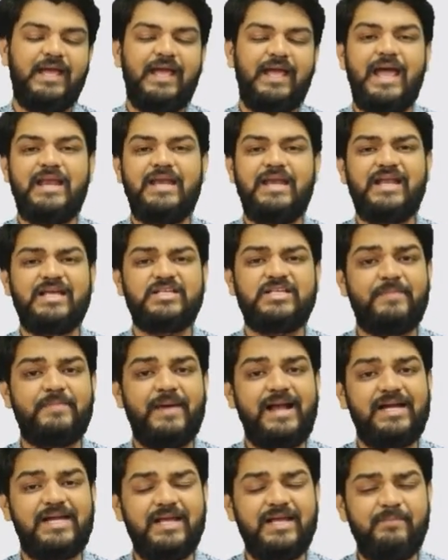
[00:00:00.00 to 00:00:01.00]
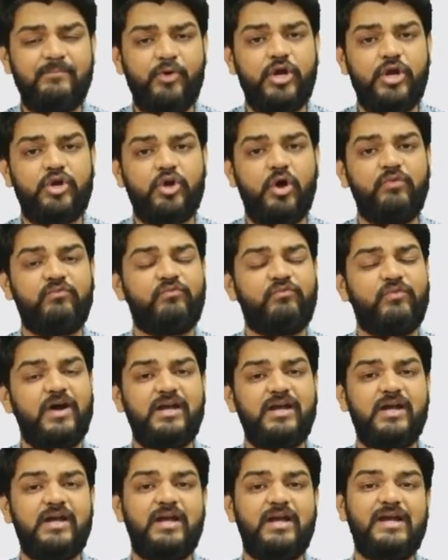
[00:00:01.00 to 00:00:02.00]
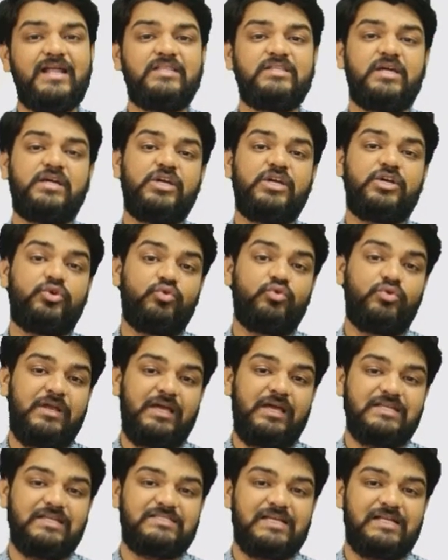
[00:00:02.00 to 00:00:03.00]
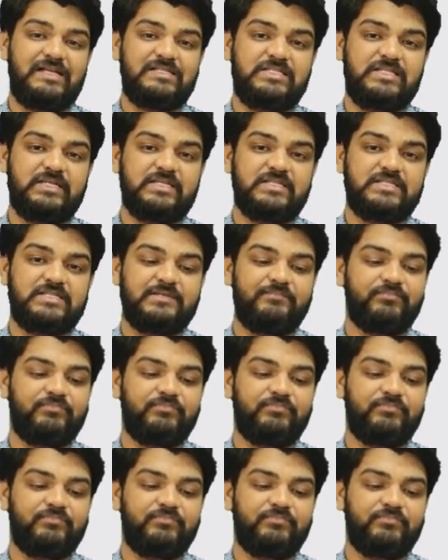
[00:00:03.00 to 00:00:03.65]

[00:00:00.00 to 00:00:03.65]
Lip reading: and it has melting point of 132 degrees Celsius